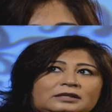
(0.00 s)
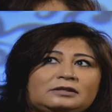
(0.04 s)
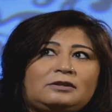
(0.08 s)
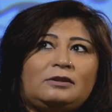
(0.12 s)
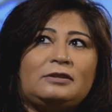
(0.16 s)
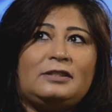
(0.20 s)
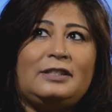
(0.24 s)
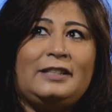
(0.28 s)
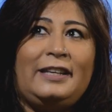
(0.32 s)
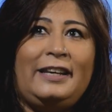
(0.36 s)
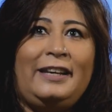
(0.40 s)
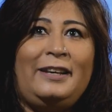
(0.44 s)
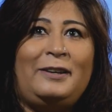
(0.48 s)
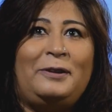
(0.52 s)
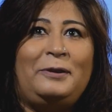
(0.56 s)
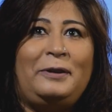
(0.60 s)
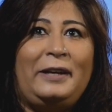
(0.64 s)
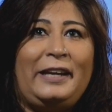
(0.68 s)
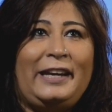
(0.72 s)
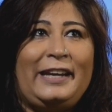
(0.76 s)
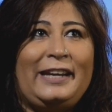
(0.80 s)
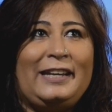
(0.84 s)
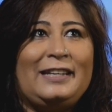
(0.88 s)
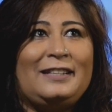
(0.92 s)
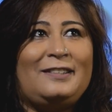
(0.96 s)
Doctor Gill,
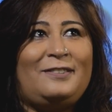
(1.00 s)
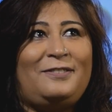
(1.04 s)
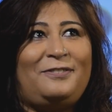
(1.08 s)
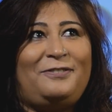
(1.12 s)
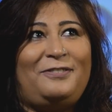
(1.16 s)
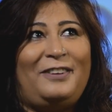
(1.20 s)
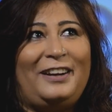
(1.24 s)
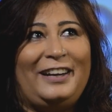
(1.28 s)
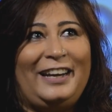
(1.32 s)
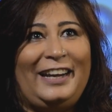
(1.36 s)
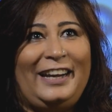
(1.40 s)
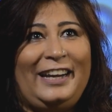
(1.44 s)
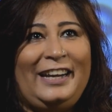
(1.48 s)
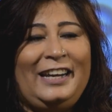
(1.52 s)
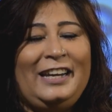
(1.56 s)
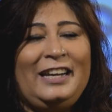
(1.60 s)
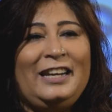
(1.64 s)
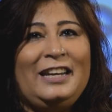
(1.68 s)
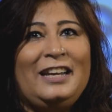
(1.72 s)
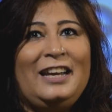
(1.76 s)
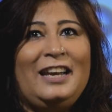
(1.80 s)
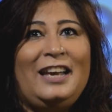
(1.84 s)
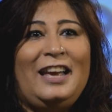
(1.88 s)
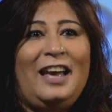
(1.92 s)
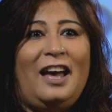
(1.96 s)
he's funny,
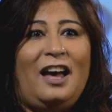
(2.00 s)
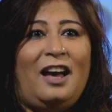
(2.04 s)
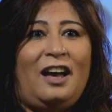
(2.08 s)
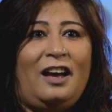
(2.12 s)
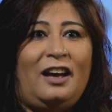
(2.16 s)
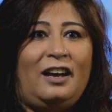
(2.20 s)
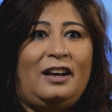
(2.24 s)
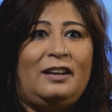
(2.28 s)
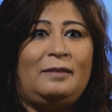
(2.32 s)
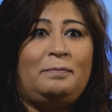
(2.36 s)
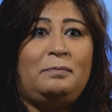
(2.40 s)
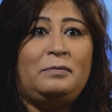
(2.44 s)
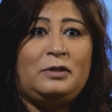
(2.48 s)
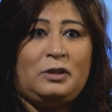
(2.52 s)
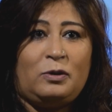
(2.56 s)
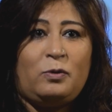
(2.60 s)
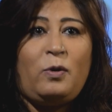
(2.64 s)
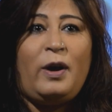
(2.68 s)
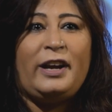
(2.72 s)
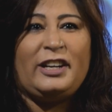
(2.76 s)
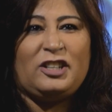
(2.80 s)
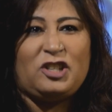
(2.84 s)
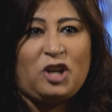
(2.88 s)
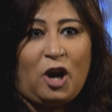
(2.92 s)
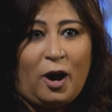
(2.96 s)
um,
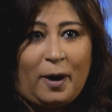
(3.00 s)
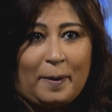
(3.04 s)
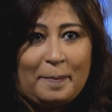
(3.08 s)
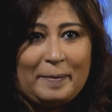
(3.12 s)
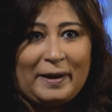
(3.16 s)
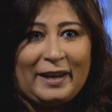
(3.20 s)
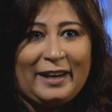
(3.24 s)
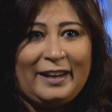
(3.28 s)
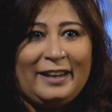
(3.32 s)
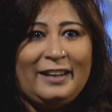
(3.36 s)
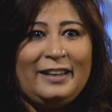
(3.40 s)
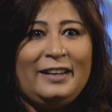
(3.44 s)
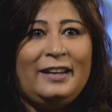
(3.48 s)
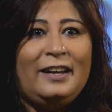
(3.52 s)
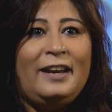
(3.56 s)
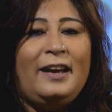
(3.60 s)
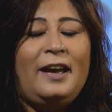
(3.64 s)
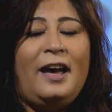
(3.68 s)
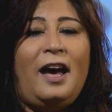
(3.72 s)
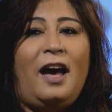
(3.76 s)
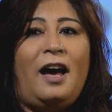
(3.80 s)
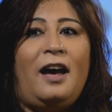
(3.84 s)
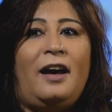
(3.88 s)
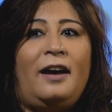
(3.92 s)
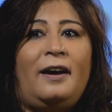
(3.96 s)
quite charming,
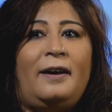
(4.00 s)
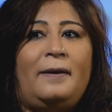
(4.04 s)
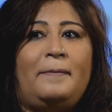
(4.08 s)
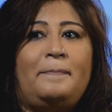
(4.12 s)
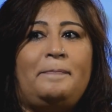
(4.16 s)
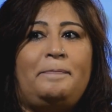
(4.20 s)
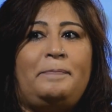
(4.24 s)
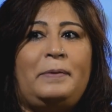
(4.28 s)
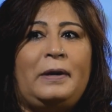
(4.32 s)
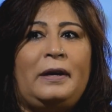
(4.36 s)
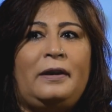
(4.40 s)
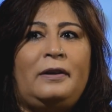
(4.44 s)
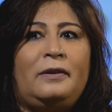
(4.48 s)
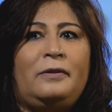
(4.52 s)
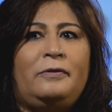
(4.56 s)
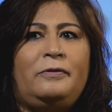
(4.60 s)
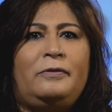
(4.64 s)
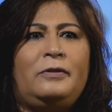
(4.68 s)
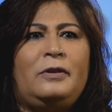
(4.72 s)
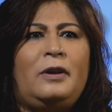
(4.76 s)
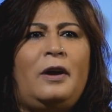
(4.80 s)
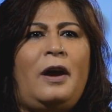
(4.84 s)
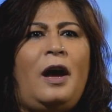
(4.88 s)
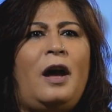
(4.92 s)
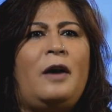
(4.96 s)
um,
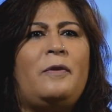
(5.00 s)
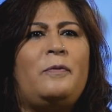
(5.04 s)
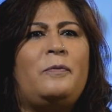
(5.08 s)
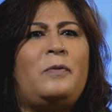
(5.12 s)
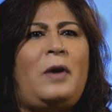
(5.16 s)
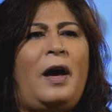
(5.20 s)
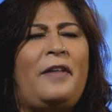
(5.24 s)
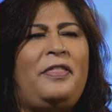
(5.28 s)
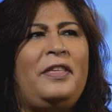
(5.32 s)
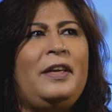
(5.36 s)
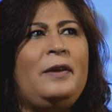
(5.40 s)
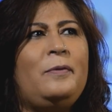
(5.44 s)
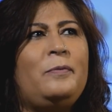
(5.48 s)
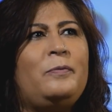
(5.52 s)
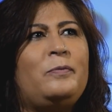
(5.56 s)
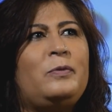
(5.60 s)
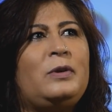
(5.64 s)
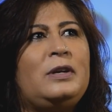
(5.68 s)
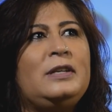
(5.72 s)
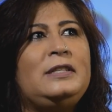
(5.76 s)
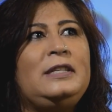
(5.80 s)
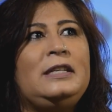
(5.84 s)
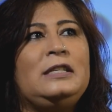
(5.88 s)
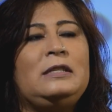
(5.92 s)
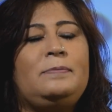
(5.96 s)
but I think
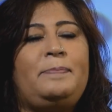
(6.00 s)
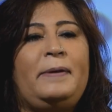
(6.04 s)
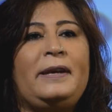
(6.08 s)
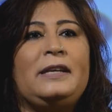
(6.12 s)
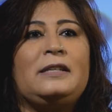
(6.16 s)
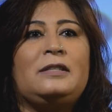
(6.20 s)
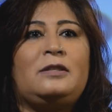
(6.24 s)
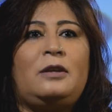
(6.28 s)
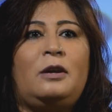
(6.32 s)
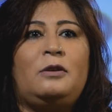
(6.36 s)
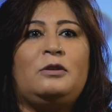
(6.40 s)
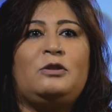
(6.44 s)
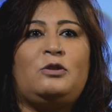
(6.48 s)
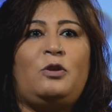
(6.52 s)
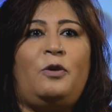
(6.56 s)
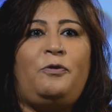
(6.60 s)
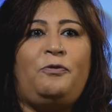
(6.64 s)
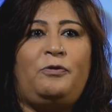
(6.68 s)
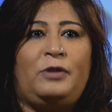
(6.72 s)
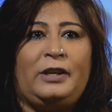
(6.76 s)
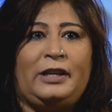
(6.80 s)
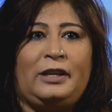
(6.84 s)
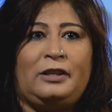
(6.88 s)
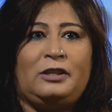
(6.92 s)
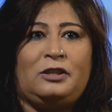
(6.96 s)
because he speaks so
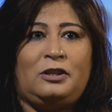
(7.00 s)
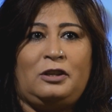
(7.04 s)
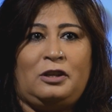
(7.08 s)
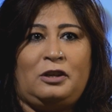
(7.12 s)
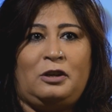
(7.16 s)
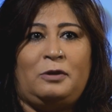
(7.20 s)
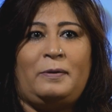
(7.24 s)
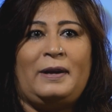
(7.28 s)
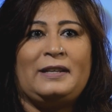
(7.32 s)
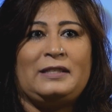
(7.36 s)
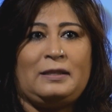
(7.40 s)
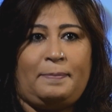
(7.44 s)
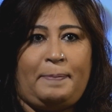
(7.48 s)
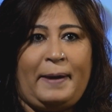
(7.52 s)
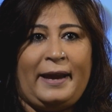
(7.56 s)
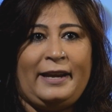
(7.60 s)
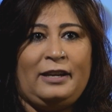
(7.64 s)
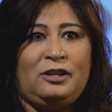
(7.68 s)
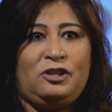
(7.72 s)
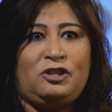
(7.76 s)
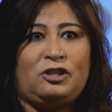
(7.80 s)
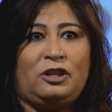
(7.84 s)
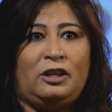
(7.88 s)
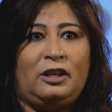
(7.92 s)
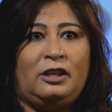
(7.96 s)
softly to you as a
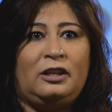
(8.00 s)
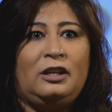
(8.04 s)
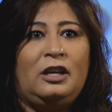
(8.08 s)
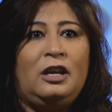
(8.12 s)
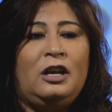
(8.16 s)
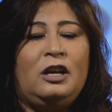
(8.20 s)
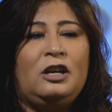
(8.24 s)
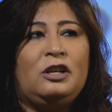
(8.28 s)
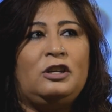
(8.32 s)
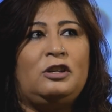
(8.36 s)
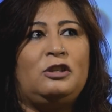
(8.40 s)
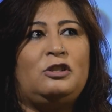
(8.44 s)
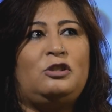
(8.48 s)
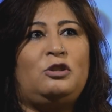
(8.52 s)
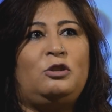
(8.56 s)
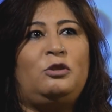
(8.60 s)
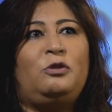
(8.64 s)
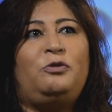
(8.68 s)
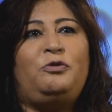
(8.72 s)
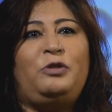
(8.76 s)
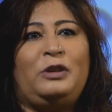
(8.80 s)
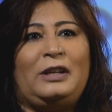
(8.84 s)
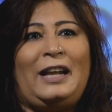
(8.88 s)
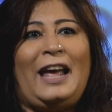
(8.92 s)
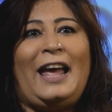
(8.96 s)
patient, you do
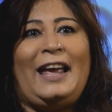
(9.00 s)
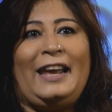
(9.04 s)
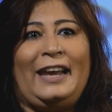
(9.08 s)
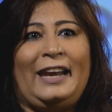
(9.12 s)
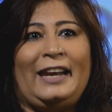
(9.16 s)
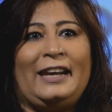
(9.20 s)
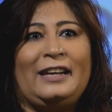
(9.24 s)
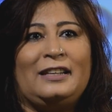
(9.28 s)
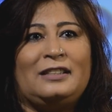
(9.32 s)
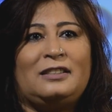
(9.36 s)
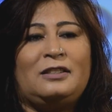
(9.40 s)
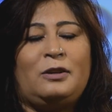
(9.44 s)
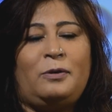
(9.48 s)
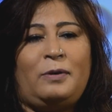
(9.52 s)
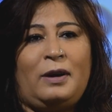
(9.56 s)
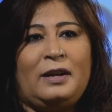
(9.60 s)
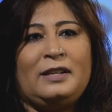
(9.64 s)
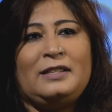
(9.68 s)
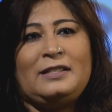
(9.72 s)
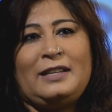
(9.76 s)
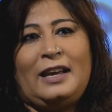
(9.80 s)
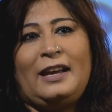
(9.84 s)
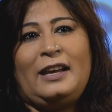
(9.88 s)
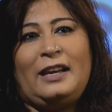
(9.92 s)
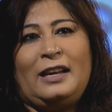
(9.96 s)
feel at ease. So I
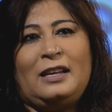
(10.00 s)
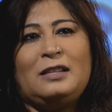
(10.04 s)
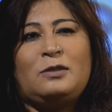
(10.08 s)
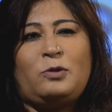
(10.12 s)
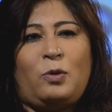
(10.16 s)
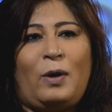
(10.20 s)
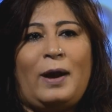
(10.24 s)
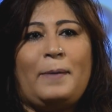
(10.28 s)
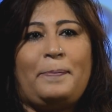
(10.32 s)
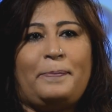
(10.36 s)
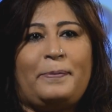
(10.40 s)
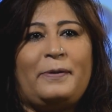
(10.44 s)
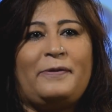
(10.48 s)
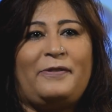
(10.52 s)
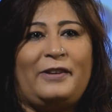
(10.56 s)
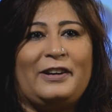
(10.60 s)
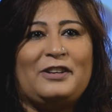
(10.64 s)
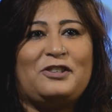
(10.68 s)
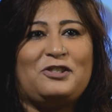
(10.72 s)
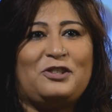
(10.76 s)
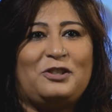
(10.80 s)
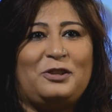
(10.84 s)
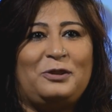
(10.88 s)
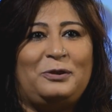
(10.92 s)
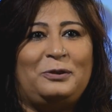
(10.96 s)
say he's quite
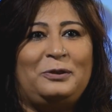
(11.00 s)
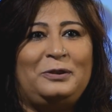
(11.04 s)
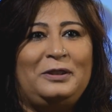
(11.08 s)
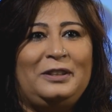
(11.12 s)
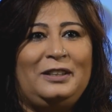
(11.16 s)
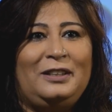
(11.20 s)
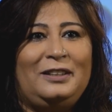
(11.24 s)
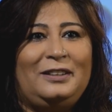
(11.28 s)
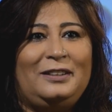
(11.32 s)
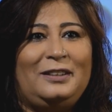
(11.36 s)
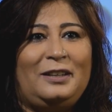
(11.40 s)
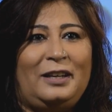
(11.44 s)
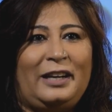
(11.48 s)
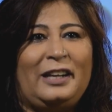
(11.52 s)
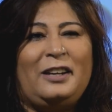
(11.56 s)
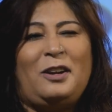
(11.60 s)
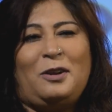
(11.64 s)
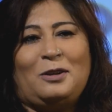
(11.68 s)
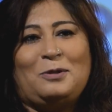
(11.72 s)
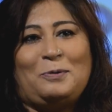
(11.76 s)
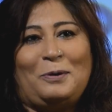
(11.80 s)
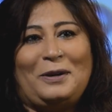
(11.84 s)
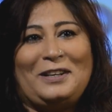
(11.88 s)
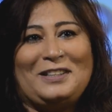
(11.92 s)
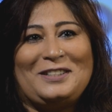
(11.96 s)
professional. He
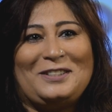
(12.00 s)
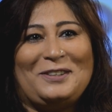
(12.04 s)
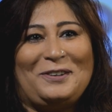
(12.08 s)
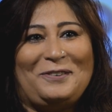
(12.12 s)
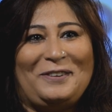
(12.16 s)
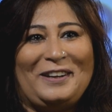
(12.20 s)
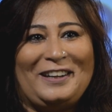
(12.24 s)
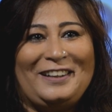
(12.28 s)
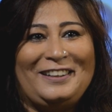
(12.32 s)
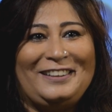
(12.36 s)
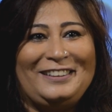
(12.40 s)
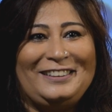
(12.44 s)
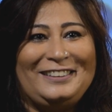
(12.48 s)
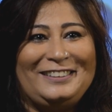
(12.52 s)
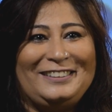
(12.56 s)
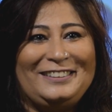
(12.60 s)
knows what he's doing.